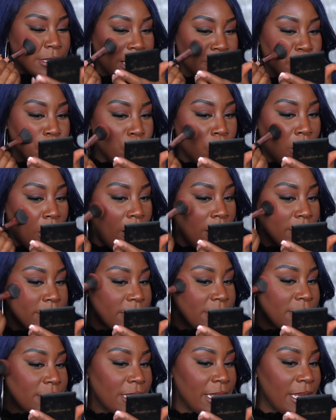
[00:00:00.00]
Like, you can't
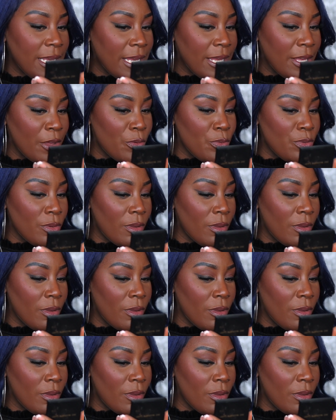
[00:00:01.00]
see,